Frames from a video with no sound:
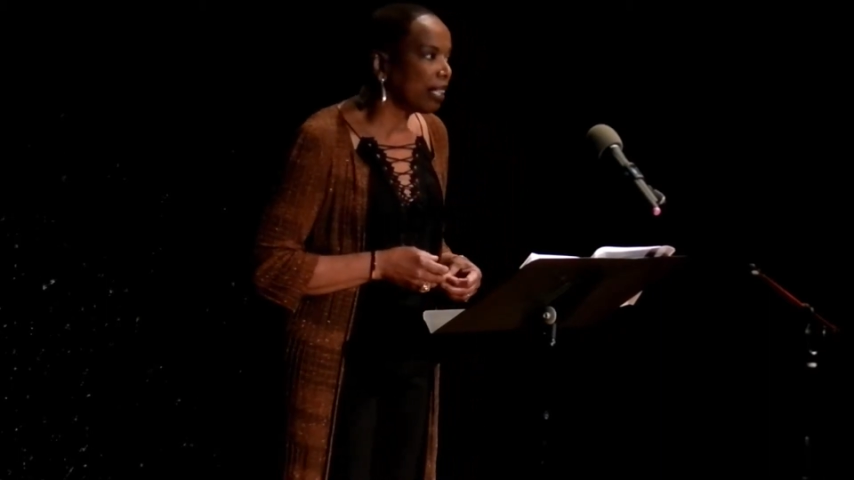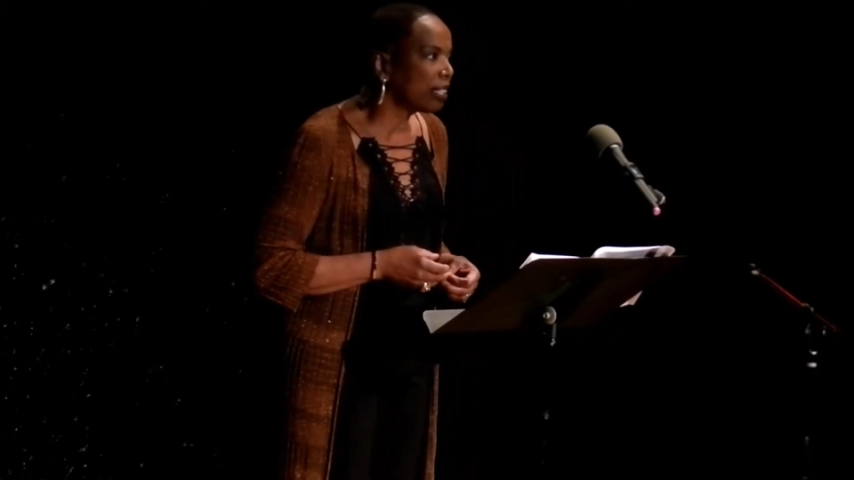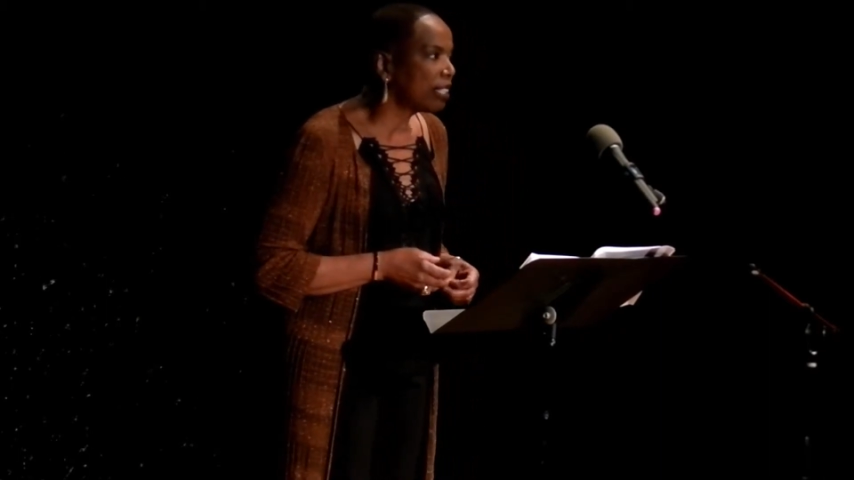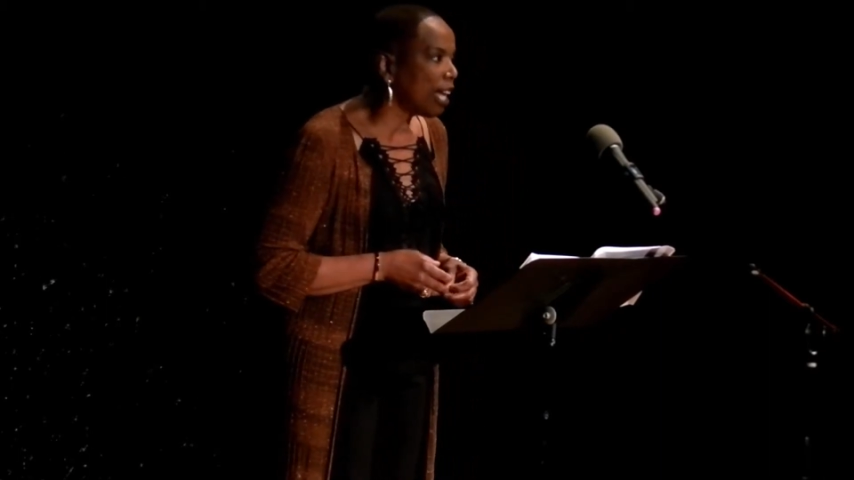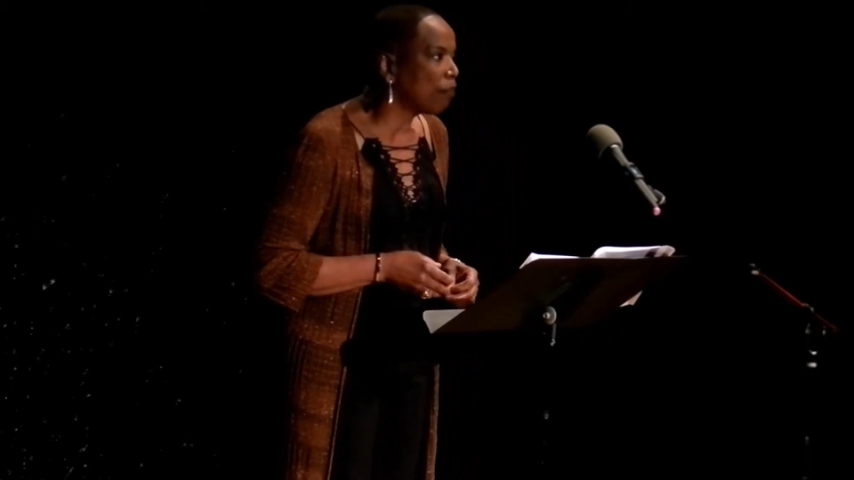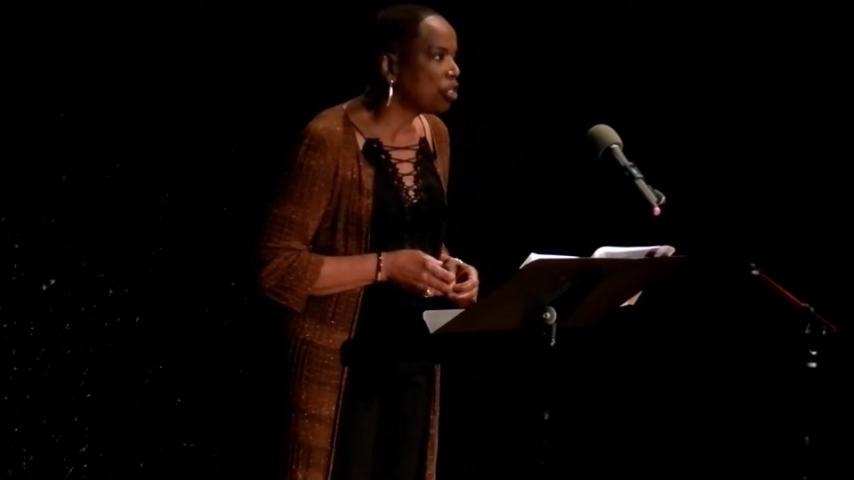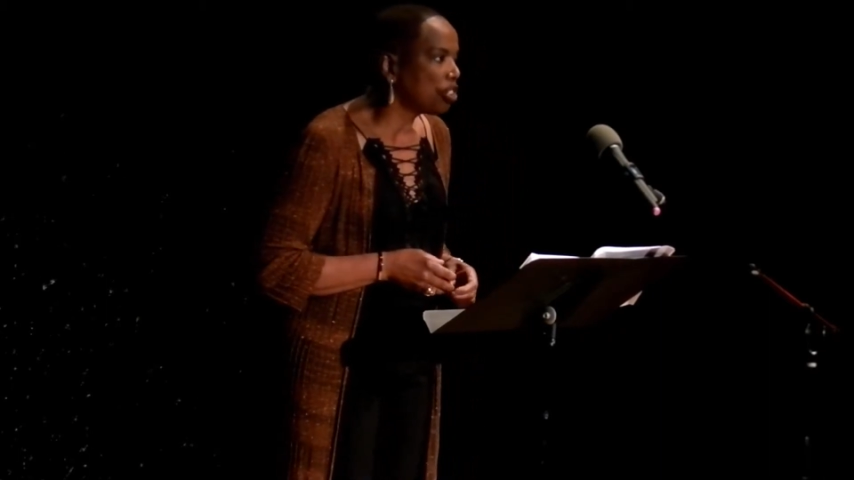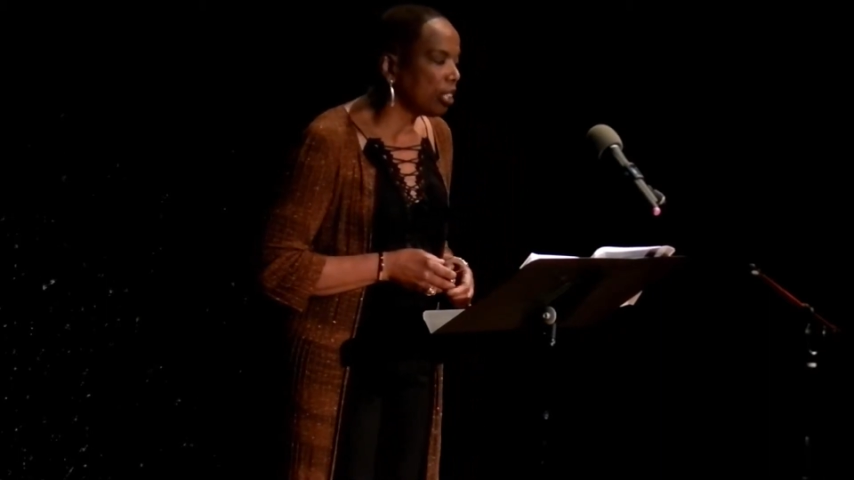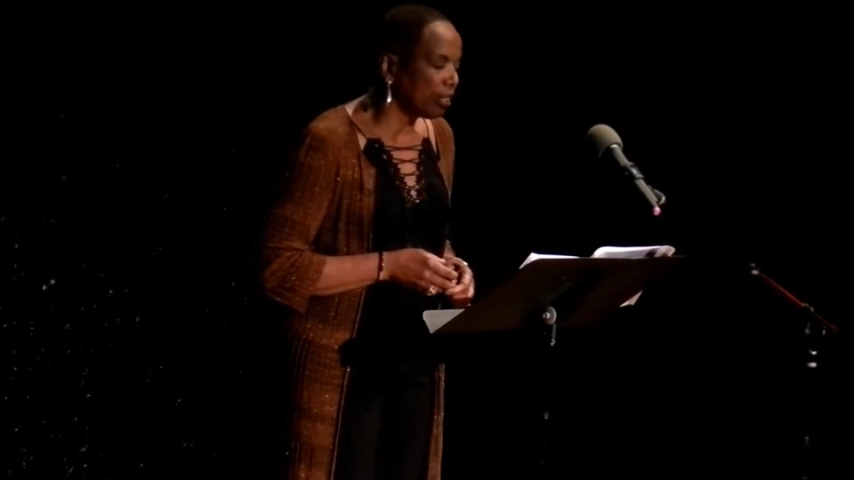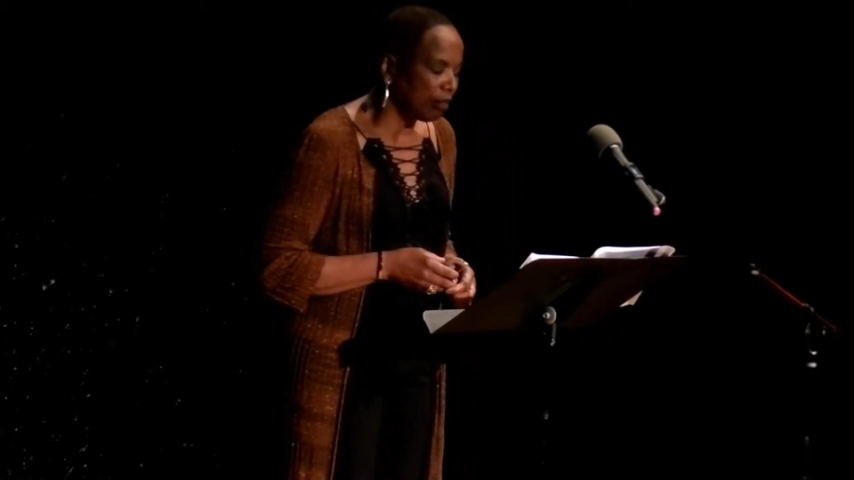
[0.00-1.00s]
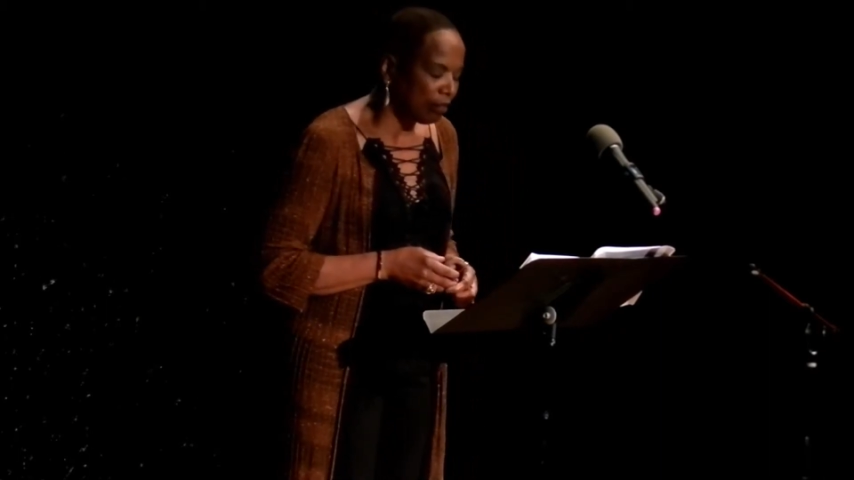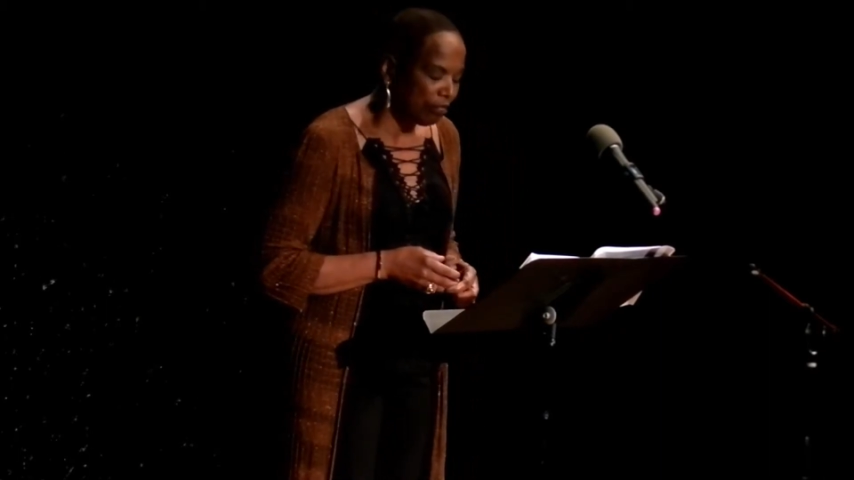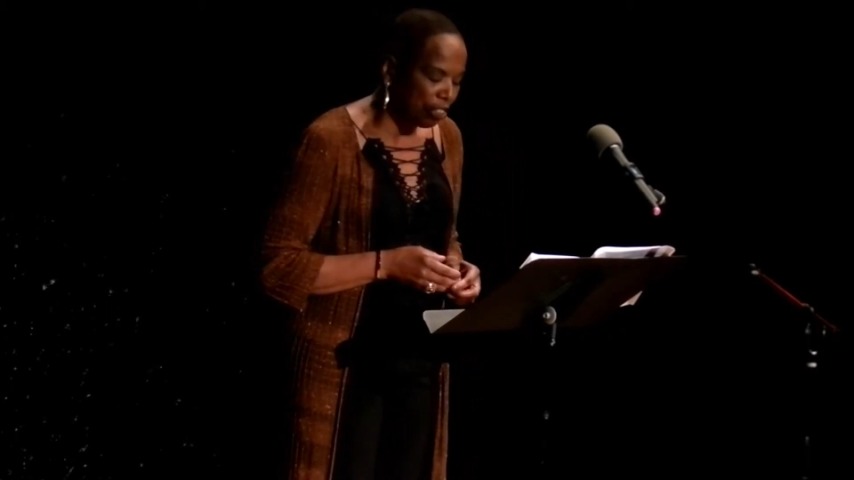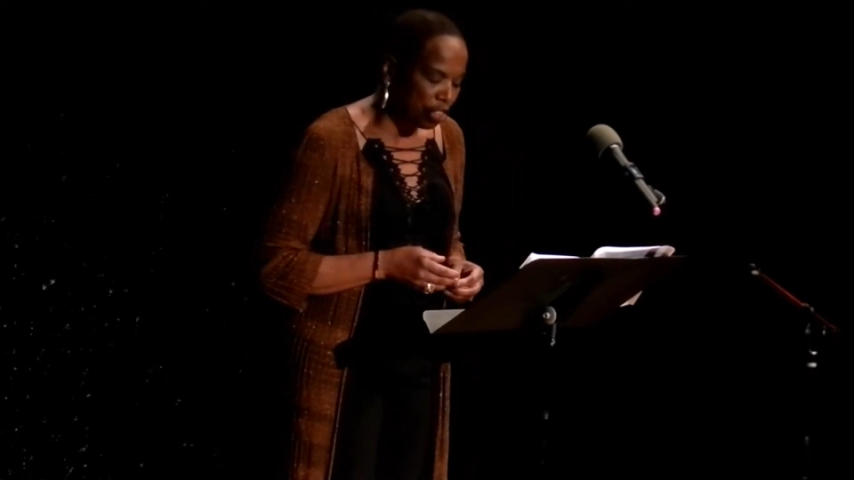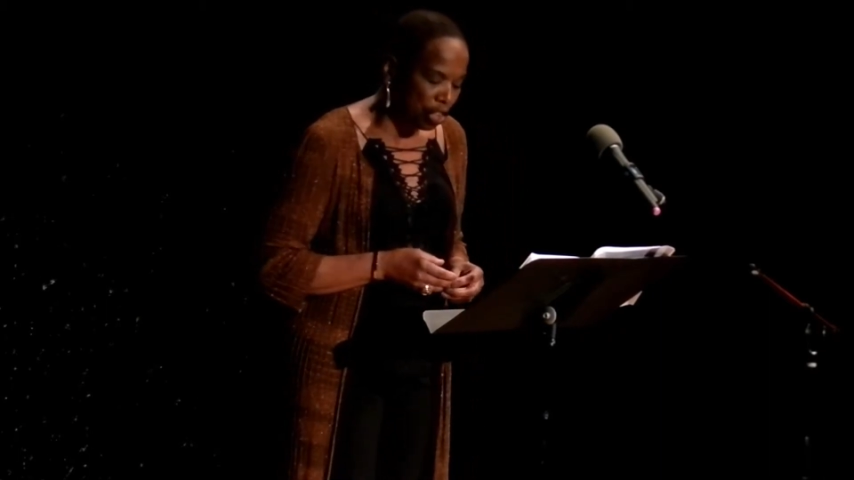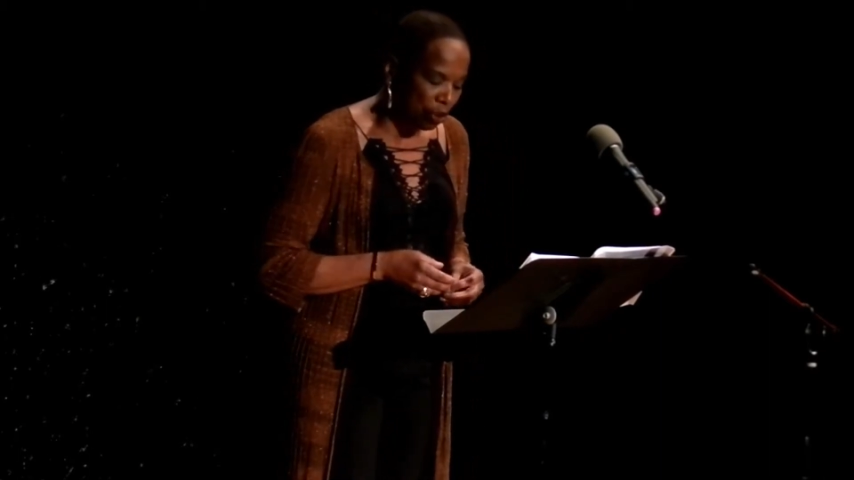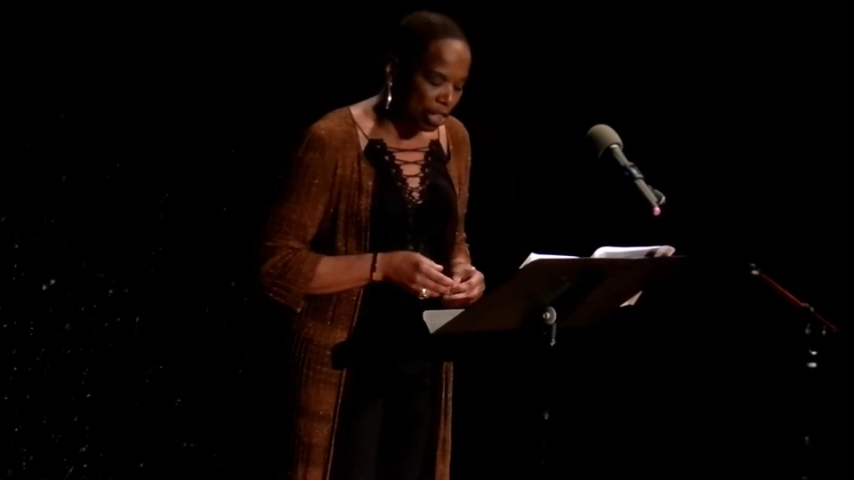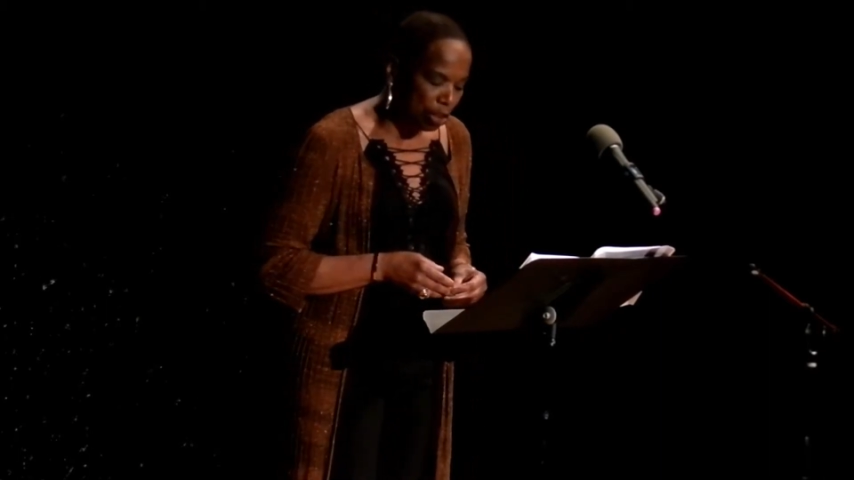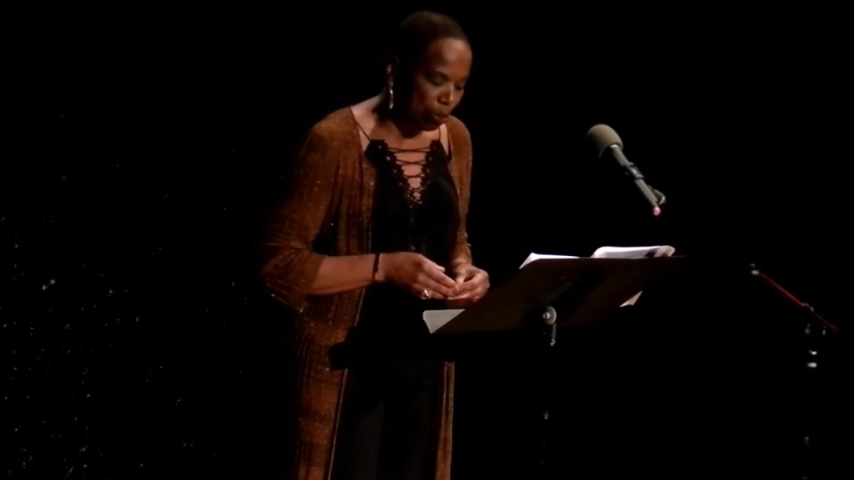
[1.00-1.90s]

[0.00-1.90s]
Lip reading: exception for Jewish